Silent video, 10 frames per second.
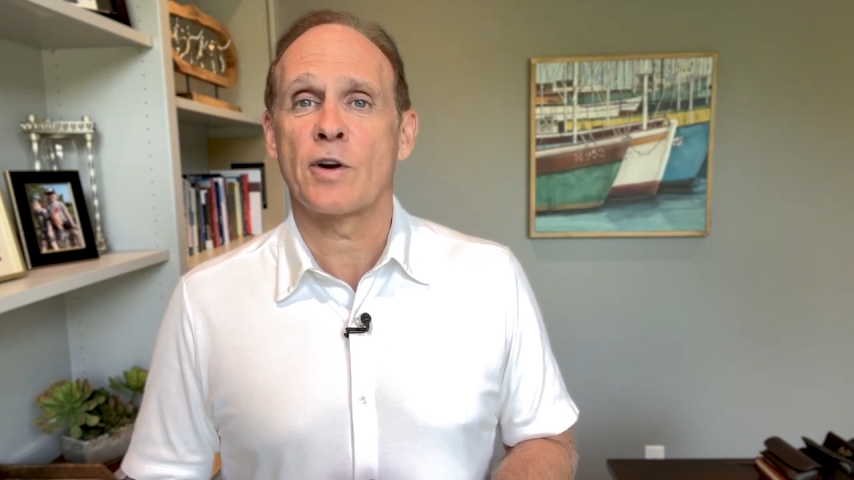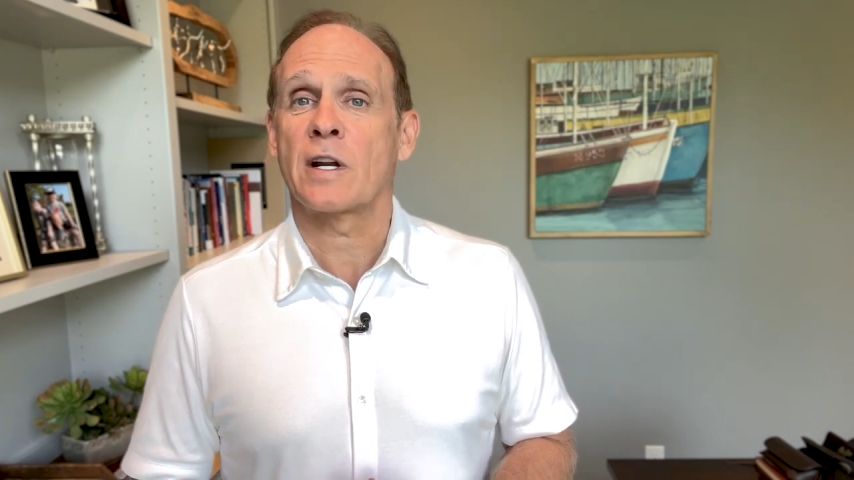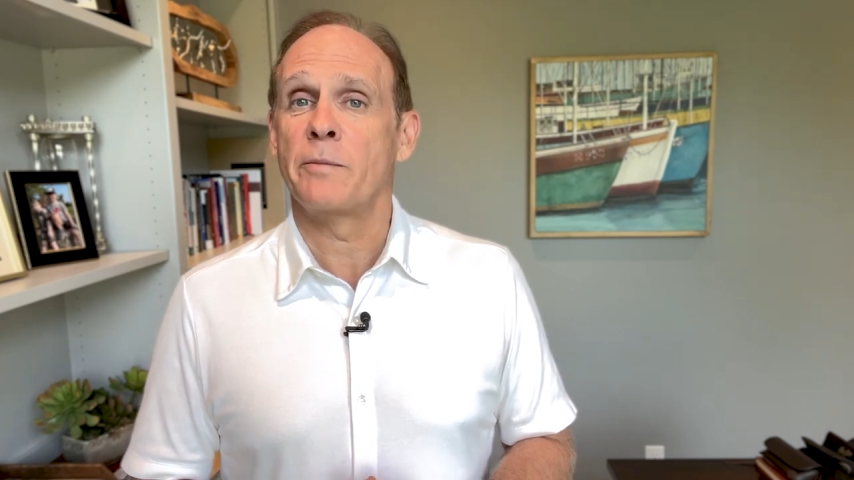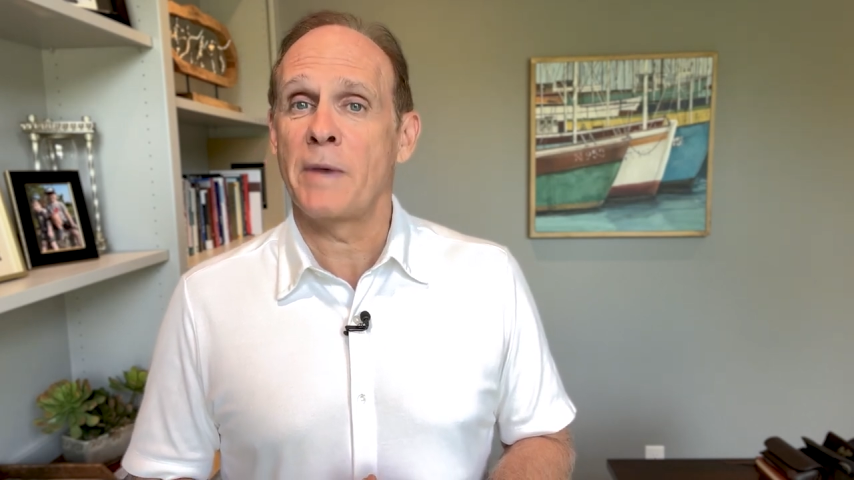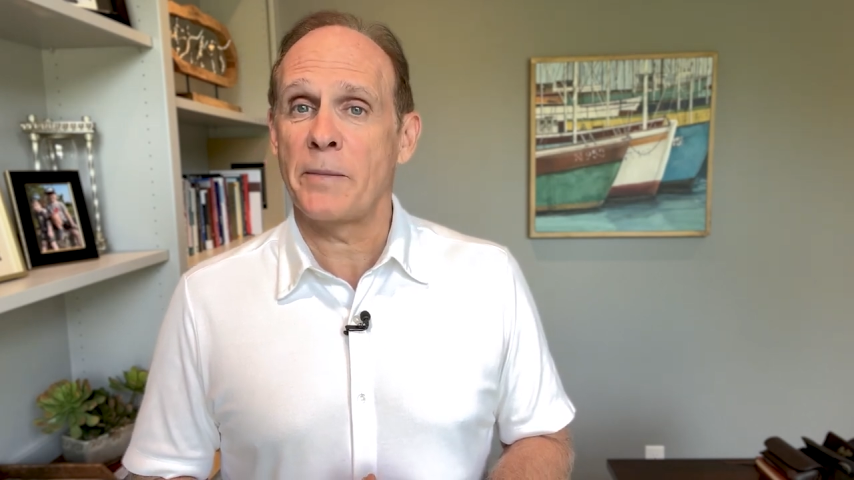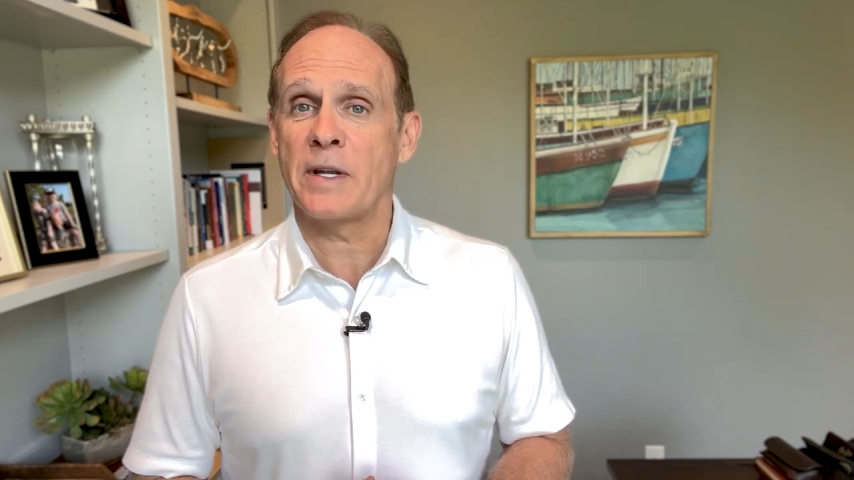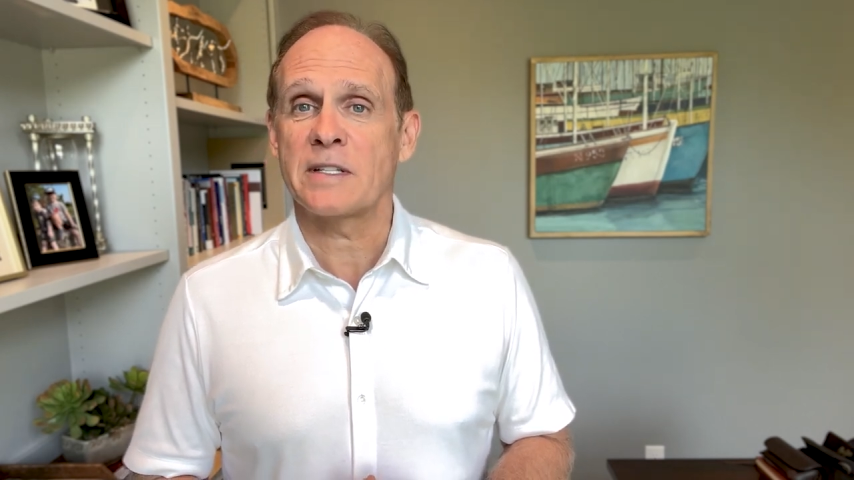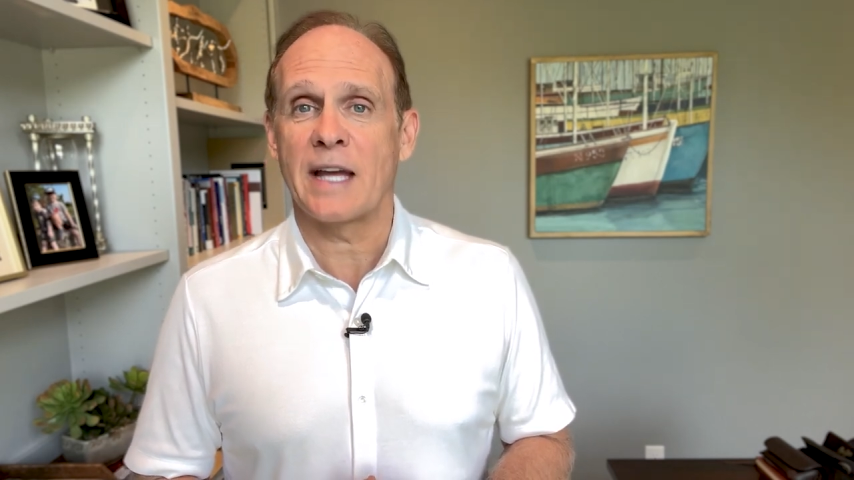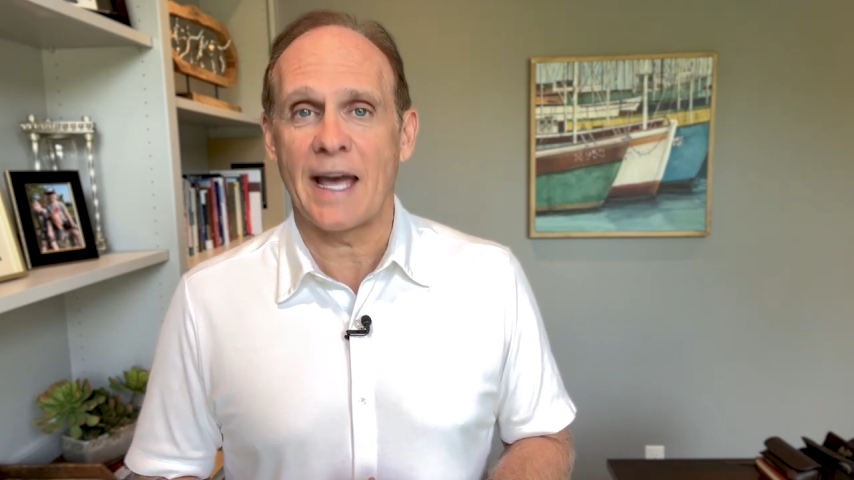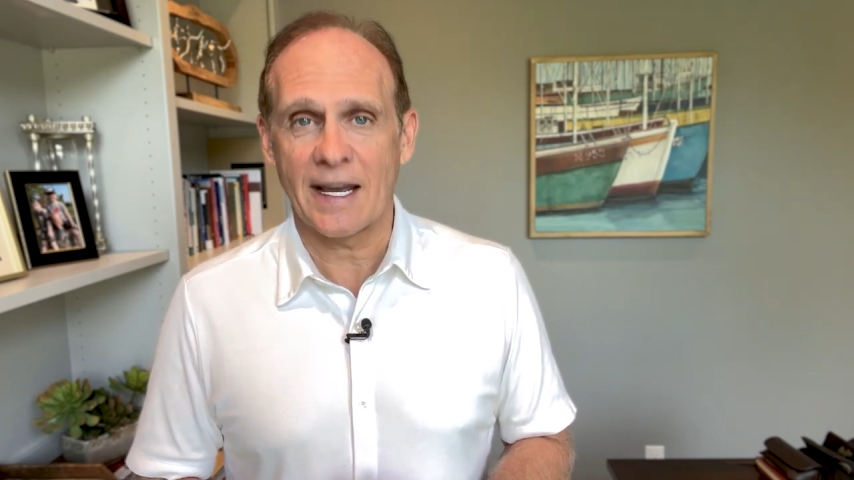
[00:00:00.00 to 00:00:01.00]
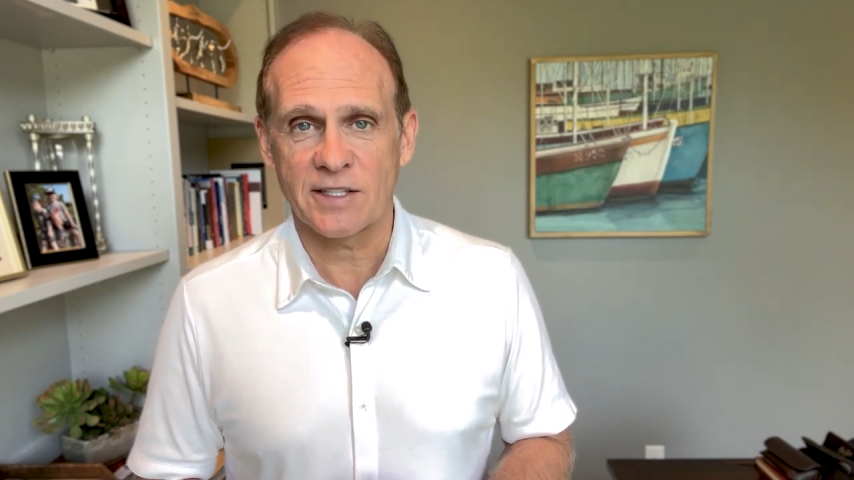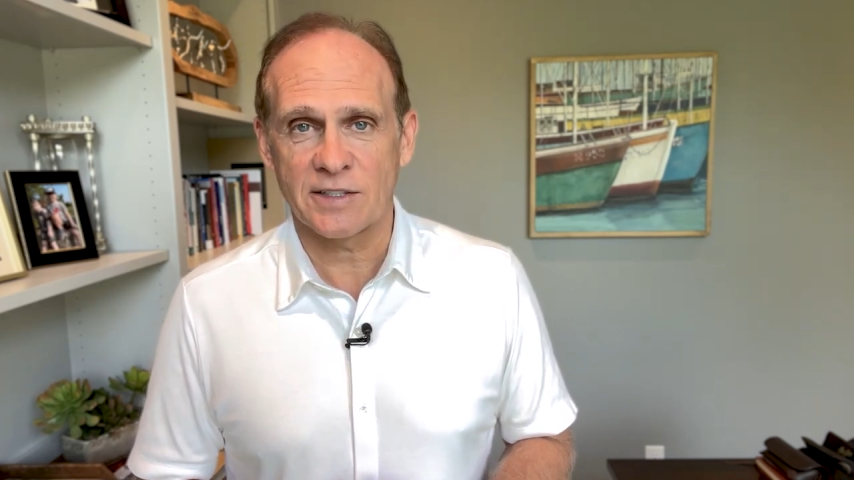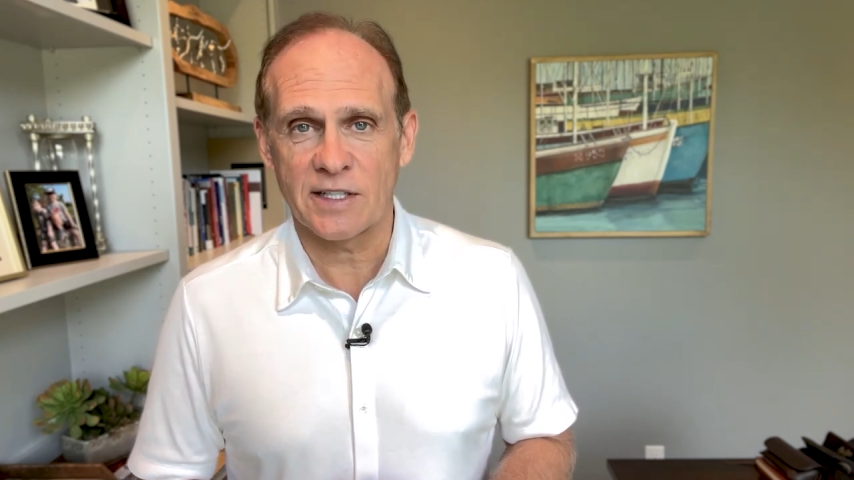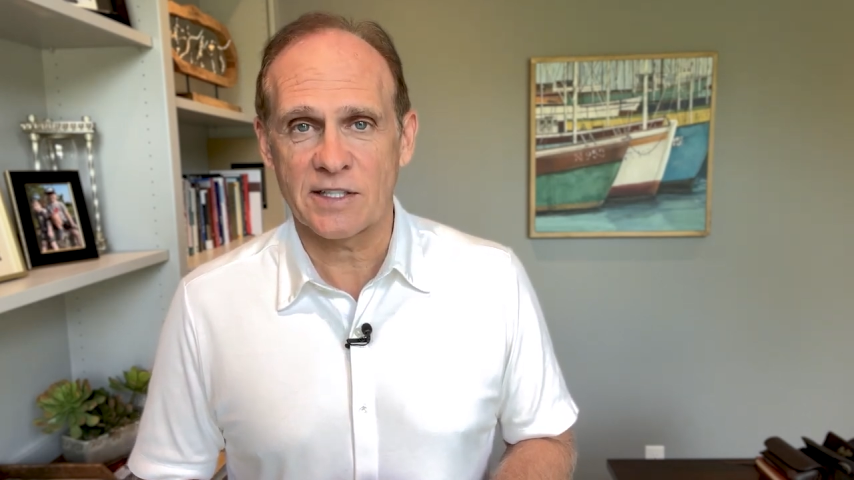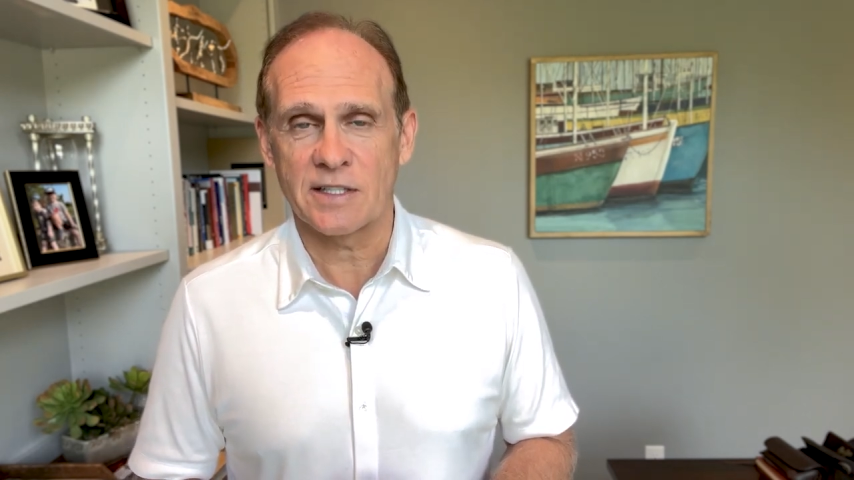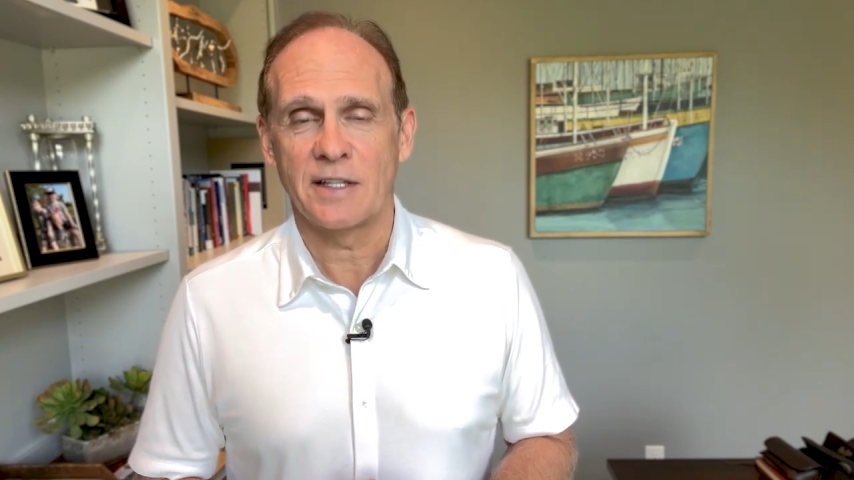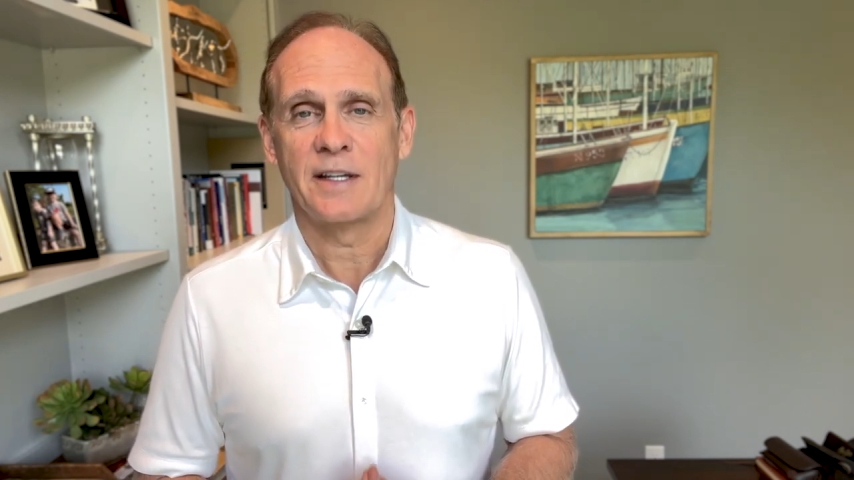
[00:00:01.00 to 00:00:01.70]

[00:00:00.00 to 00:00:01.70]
commitment to excellence